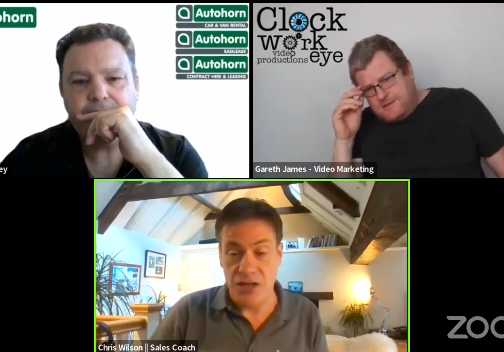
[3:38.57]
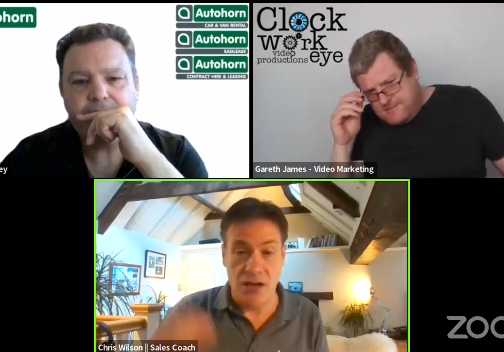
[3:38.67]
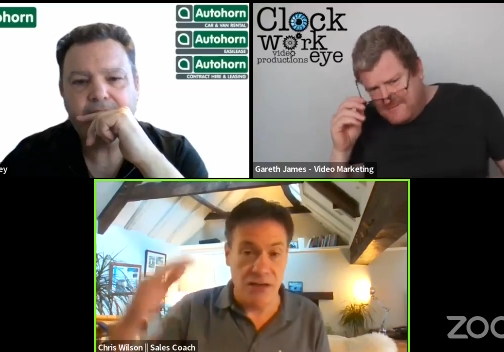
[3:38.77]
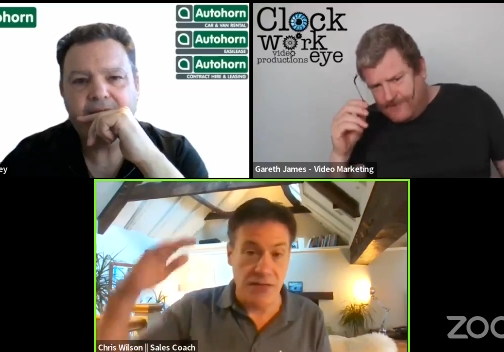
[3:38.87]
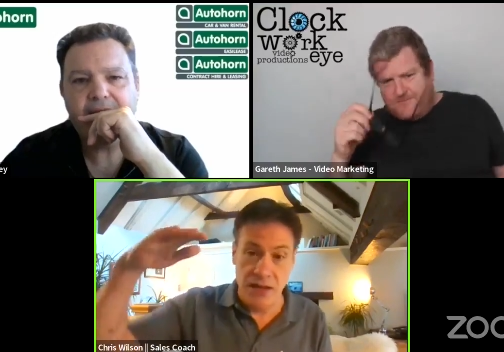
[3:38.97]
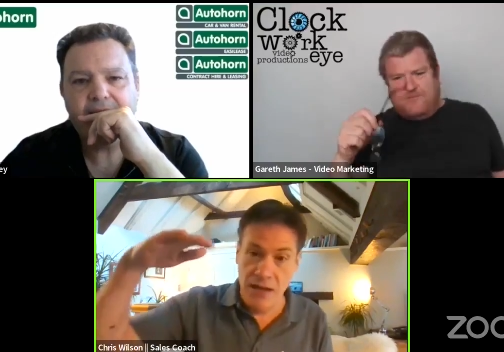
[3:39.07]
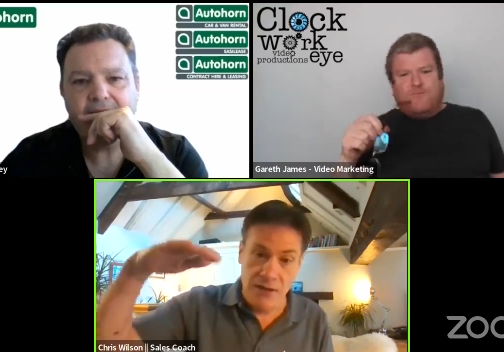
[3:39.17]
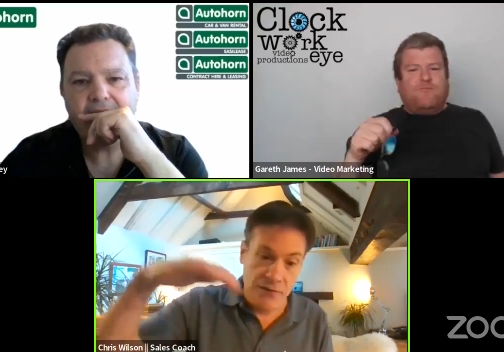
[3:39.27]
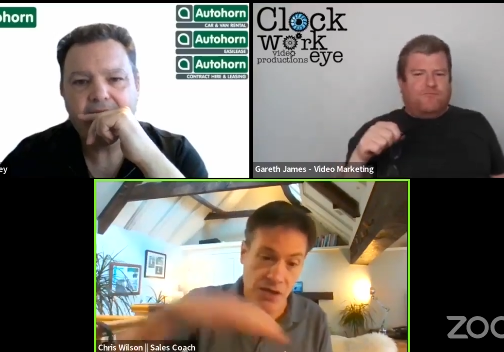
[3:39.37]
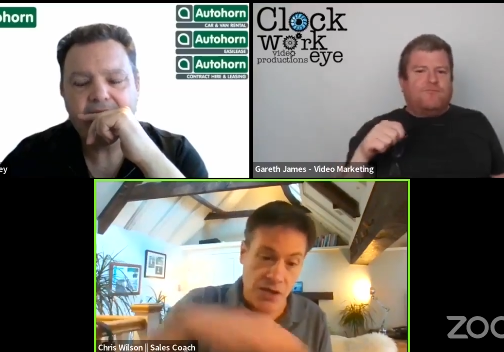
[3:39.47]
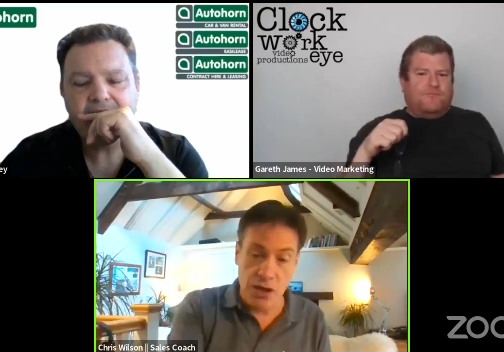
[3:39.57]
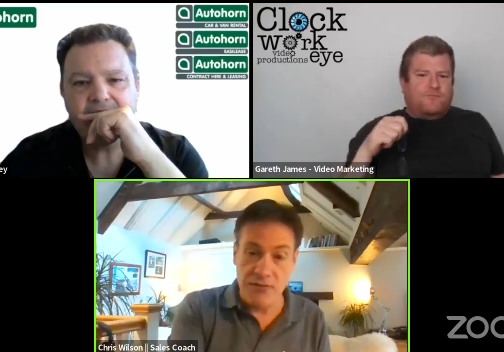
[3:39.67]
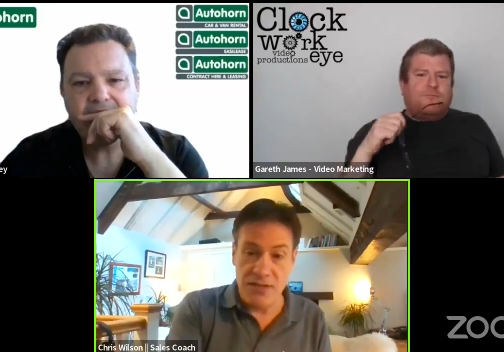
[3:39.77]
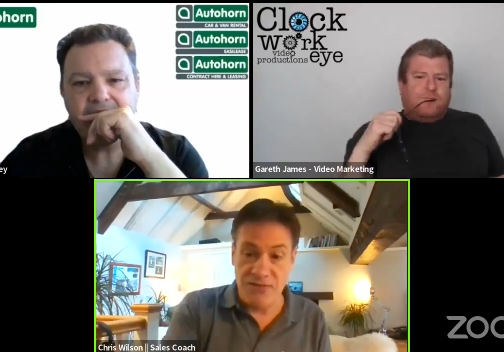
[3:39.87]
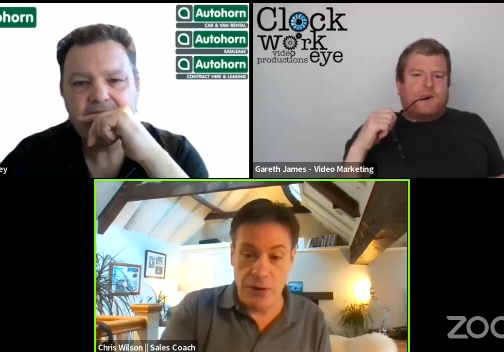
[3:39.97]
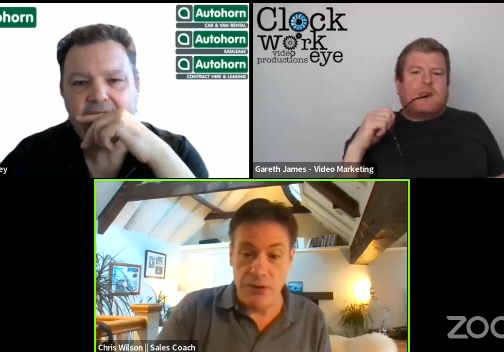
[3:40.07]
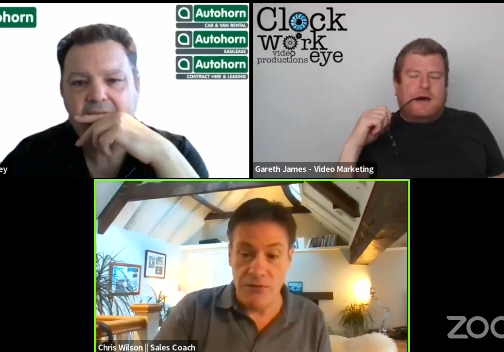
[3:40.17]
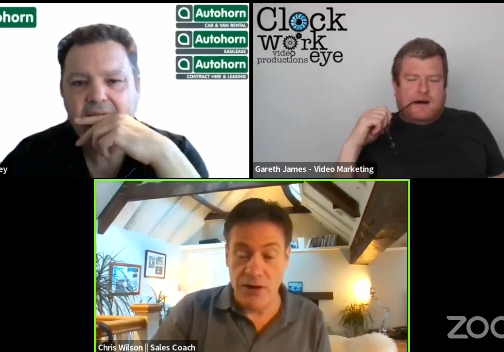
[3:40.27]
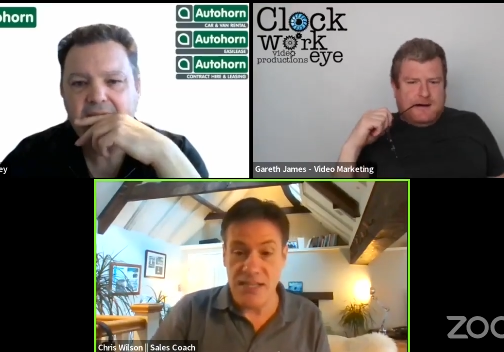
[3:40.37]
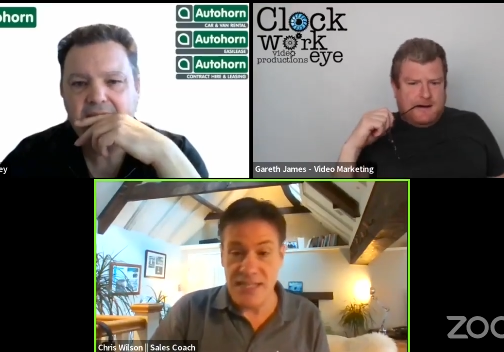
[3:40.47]
Speaker 1: you know that the curve is very
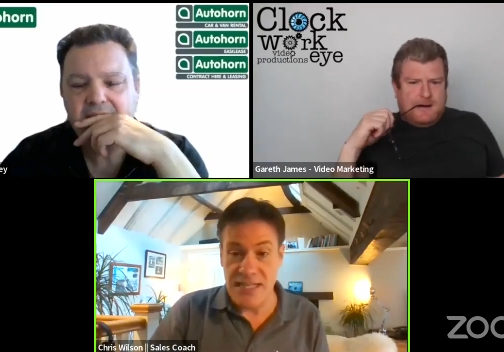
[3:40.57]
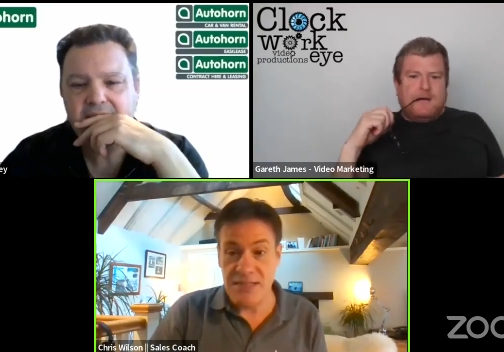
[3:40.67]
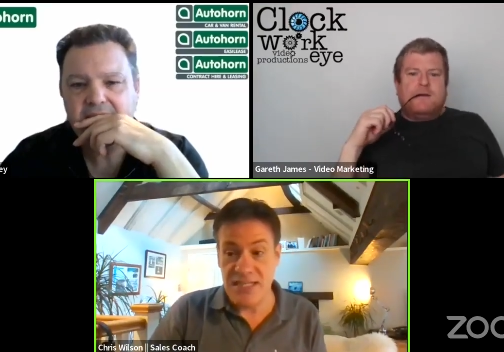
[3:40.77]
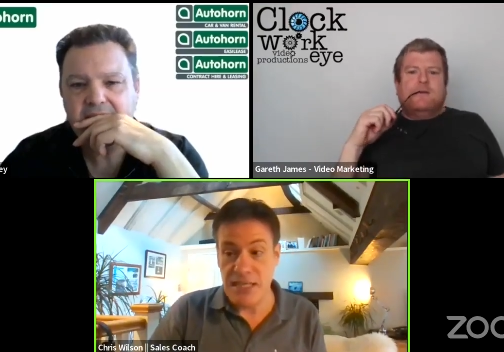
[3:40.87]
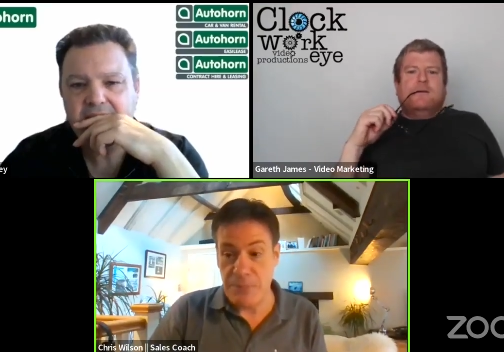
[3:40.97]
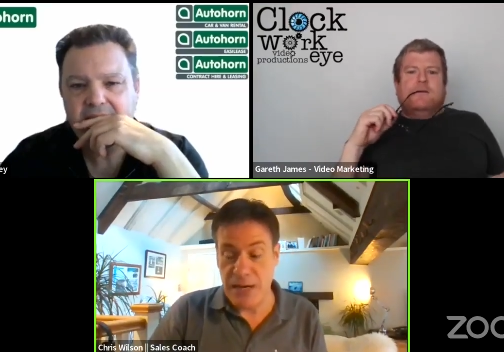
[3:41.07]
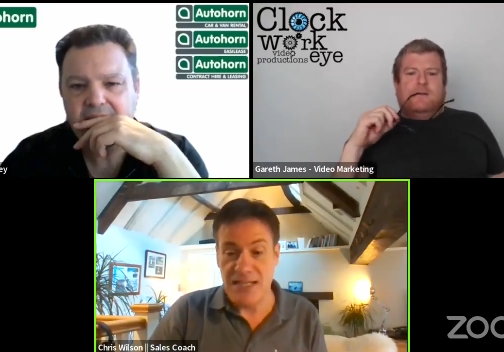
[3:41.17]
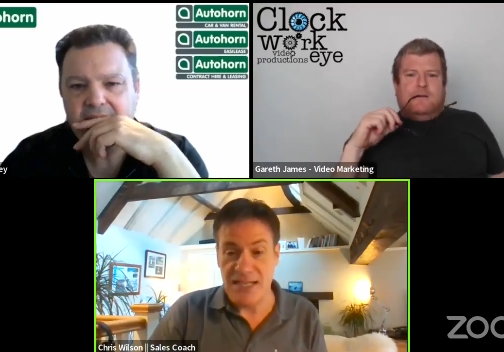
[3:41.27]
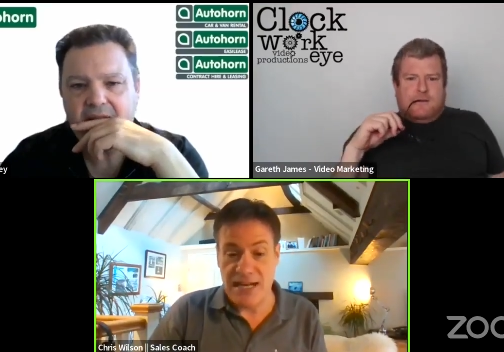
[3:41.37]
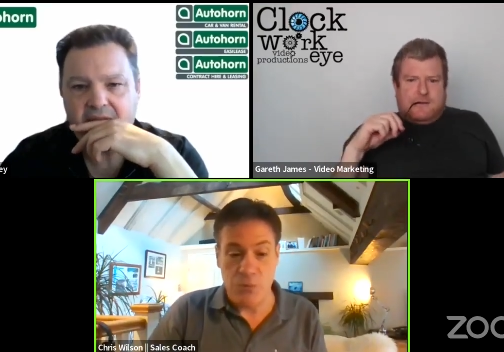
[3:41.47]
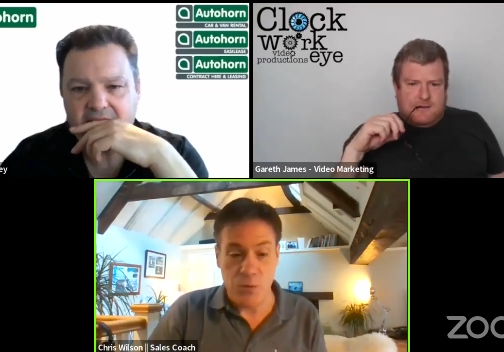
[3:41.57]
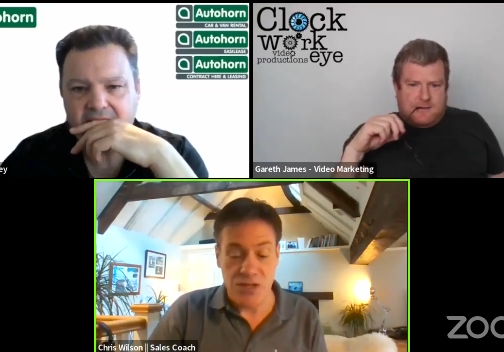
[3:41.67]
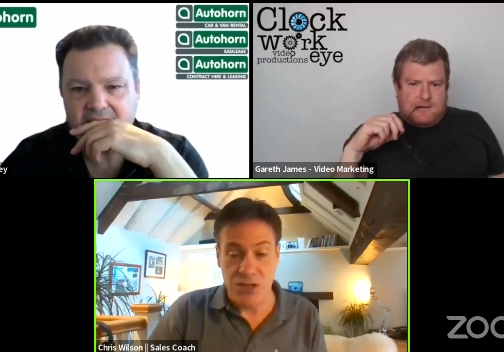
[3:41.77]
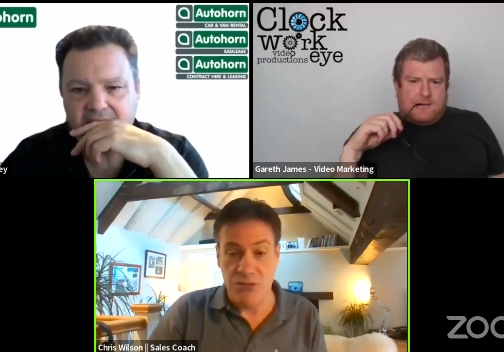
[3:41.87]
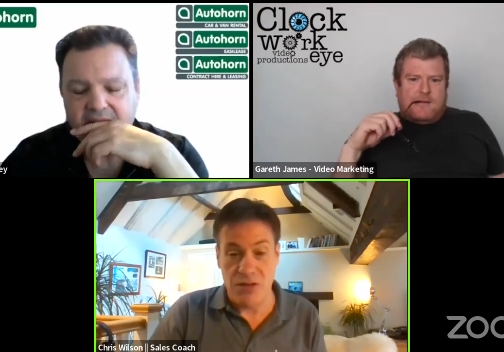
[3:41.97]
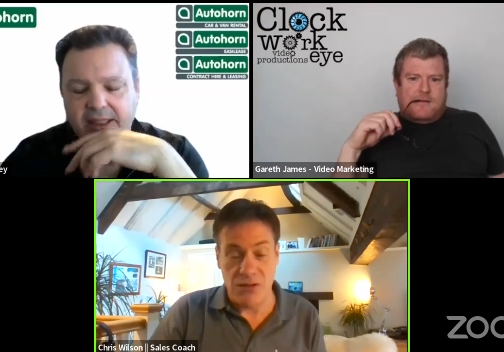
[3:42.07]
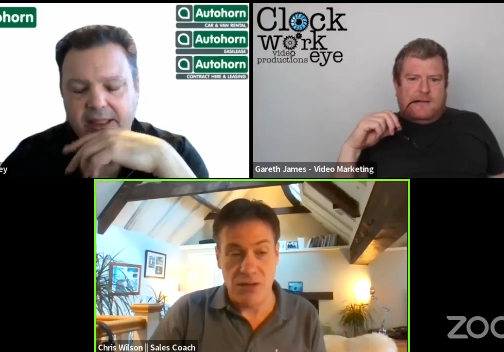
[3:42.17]
very deep, steep and downwards, and you